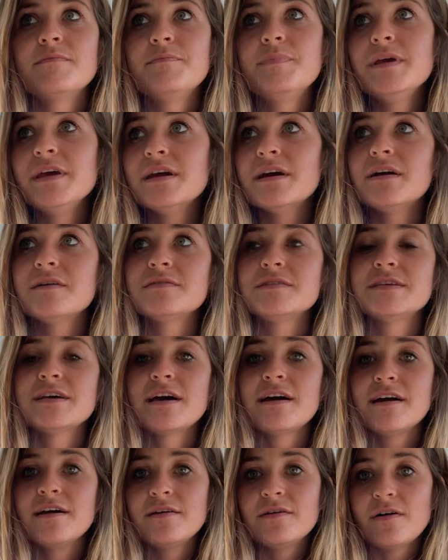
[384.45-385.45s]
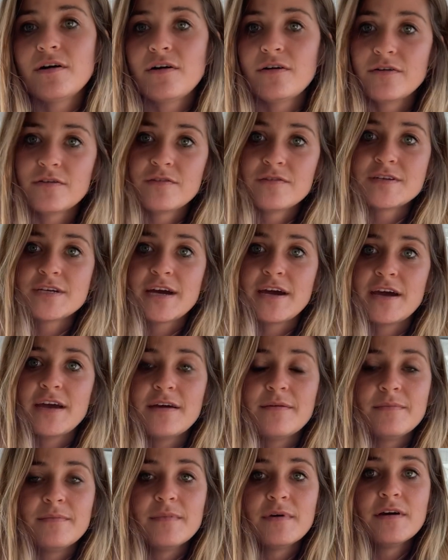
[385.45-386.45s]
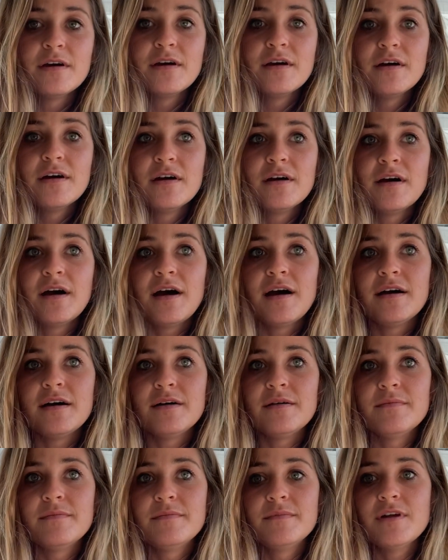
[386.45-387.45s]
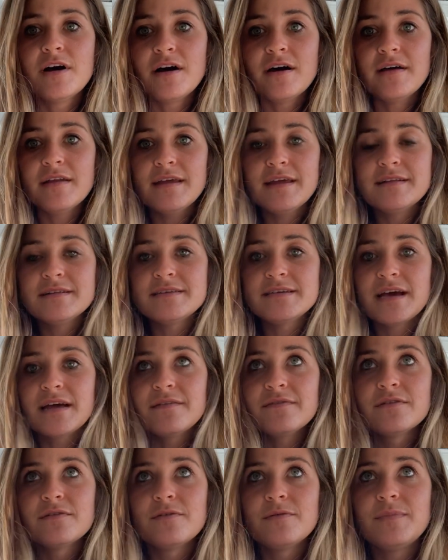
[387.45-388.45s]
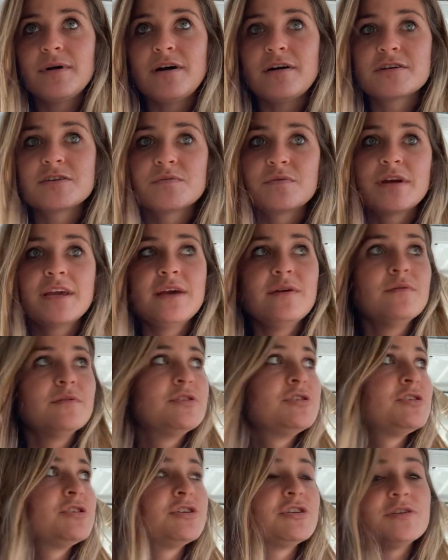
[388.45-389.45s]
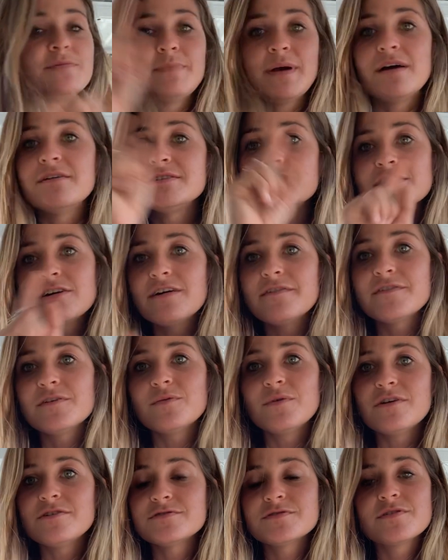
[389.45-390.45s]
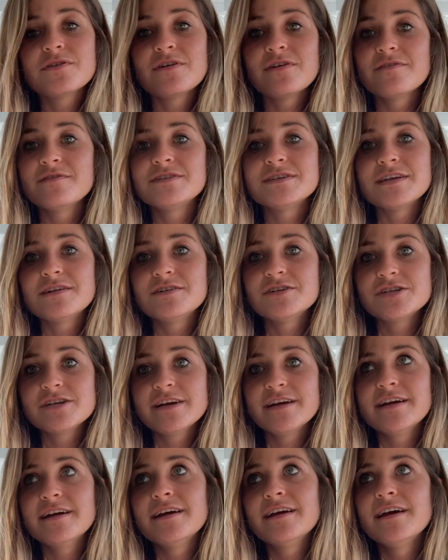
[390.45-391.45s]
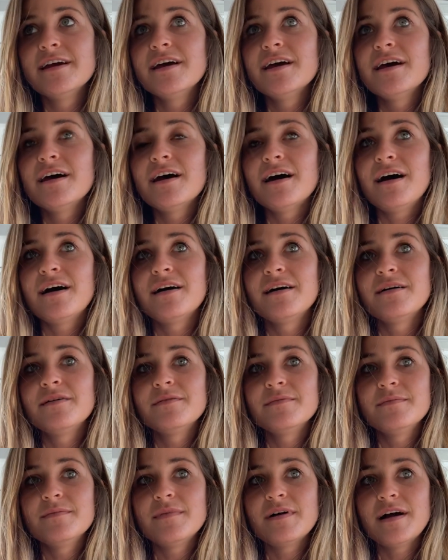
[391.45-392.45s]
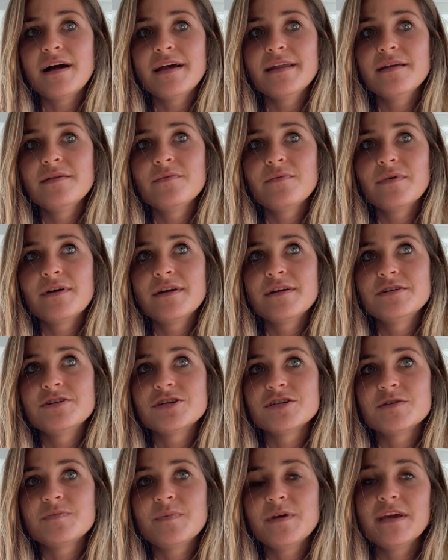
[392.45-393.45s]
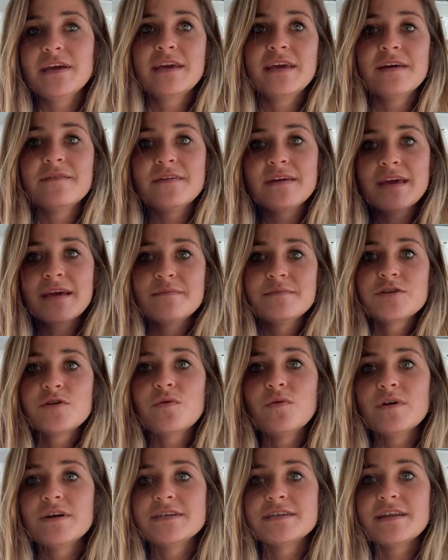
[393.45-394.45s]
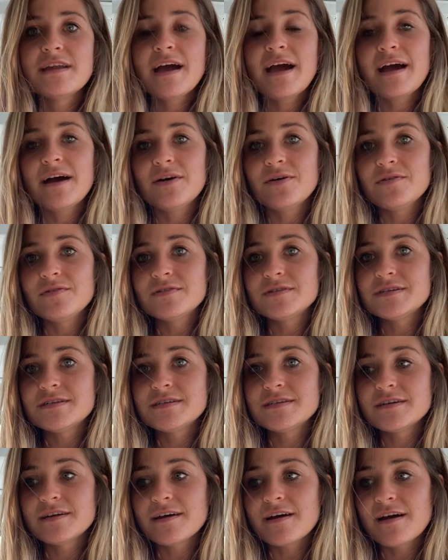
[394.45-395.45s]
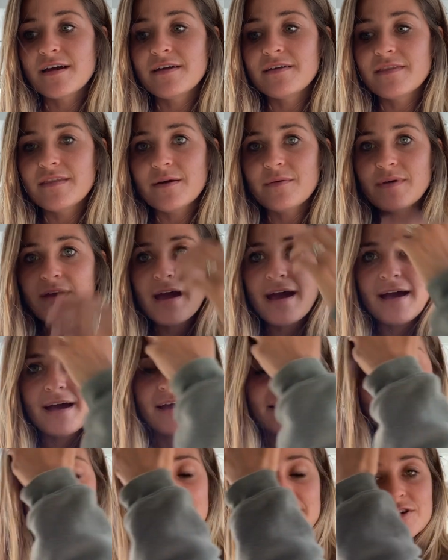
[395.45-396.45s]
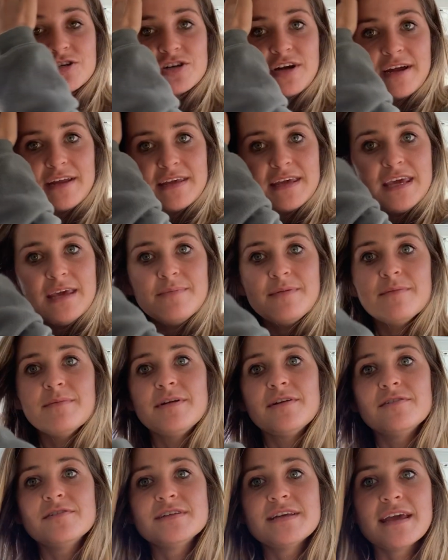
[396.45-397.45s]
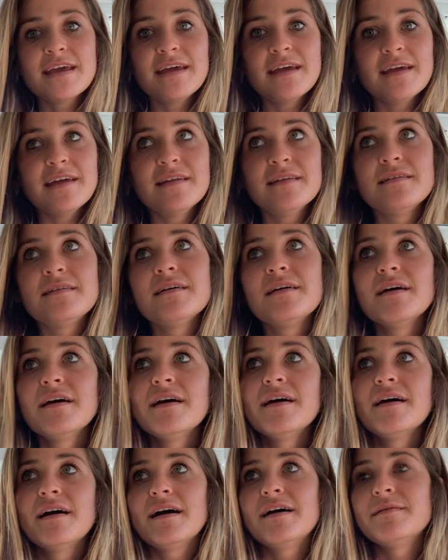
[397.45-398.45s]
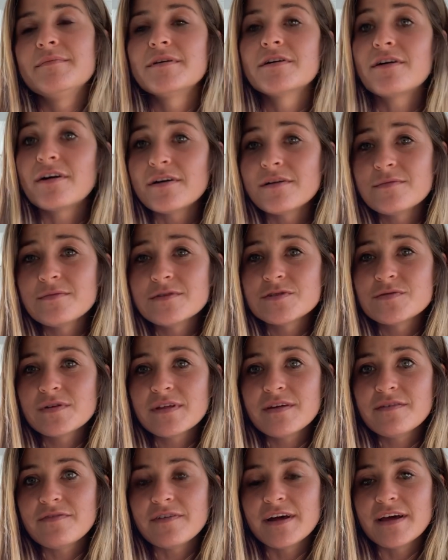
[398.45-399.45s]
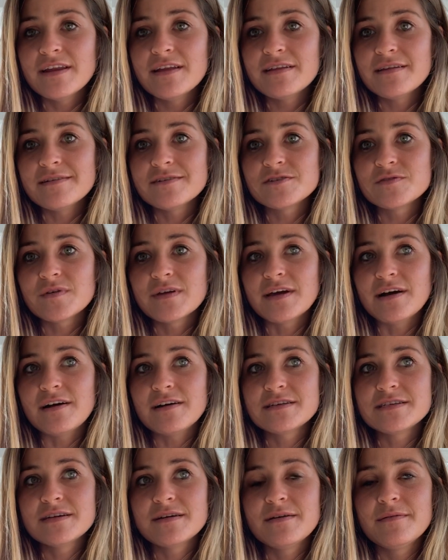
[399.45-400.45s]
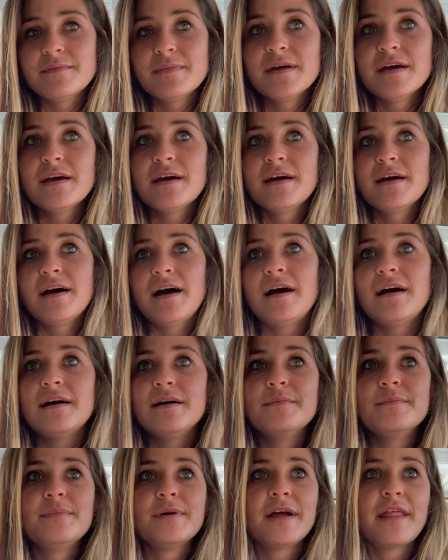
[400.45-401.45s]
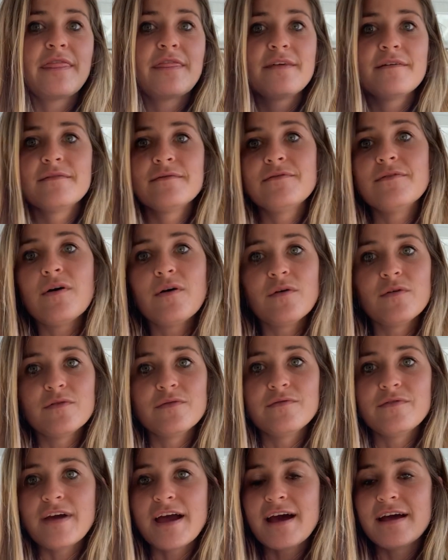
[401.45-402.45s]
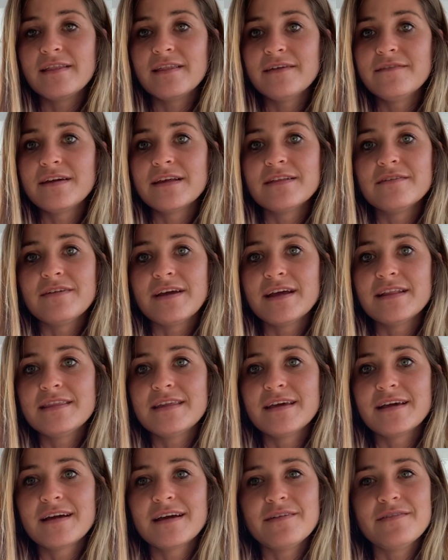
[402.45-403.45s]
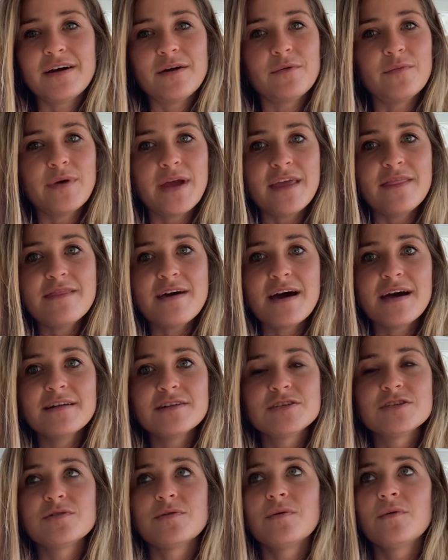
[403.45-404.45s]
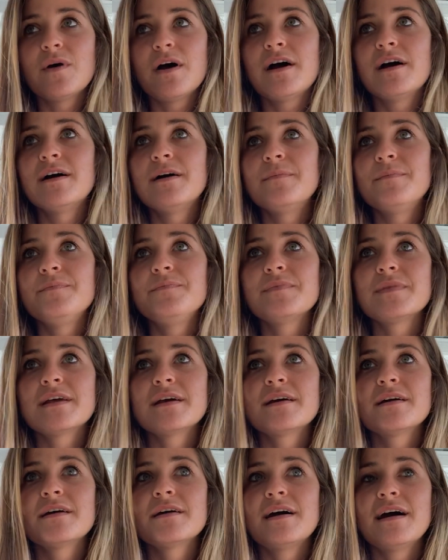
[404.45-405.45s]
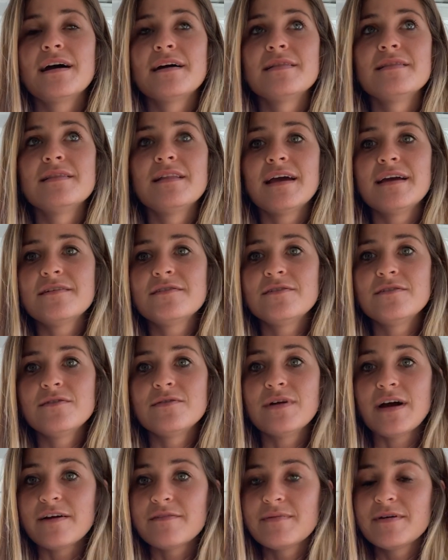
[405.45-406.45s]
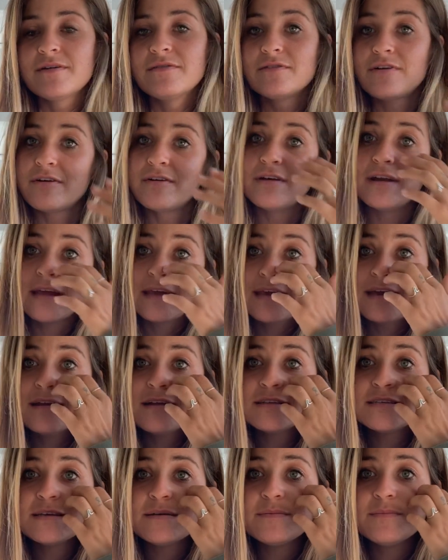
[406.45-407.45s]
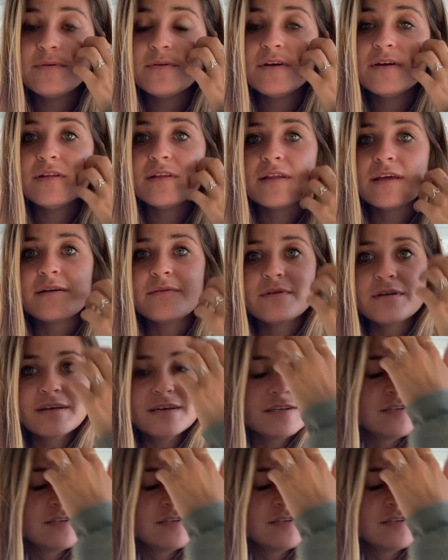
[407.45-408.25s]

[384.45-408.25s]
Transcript: be outside all the time, not inside of a little box where he was just bouncing off the walls with all of his energy. I didn't want to just be giving him toys in a house that we had, like to try and keep him entertained. The garden was really fun. That was really awesome. But the whole living in the van thing kind of outweighed that. So I'd like to have my own garden again at some point, like really